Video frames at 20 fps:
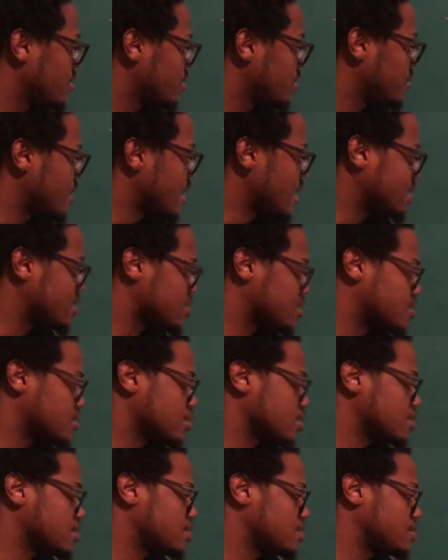That's a
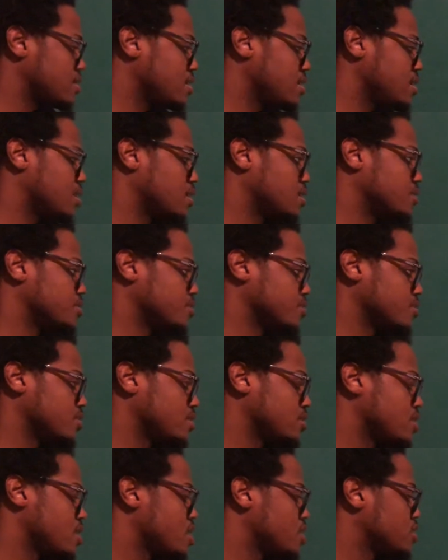
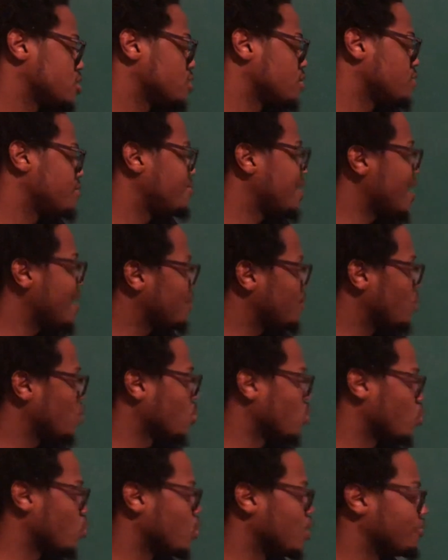1600. So that were
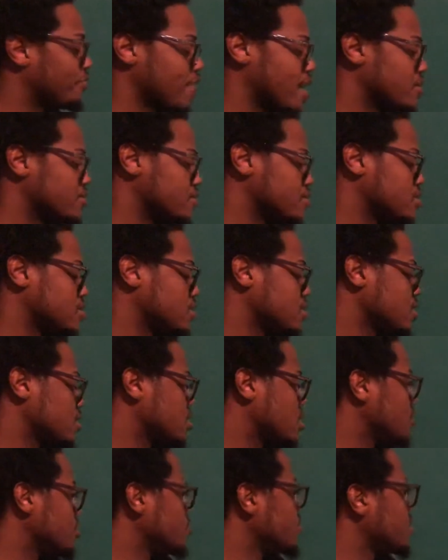
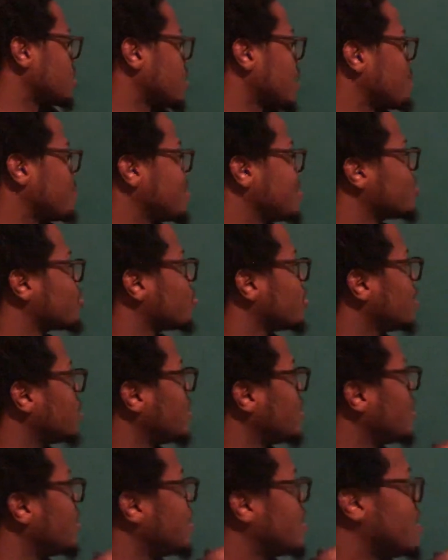1,600. That means
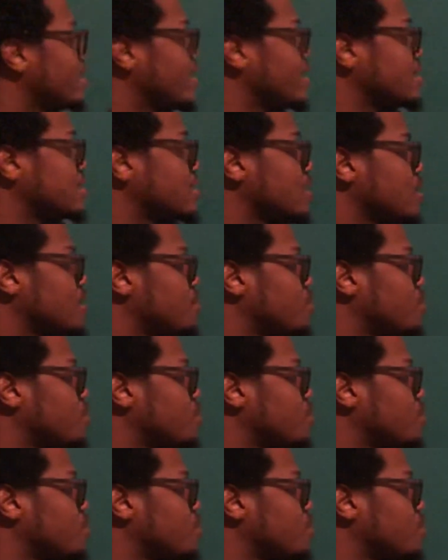really, instead of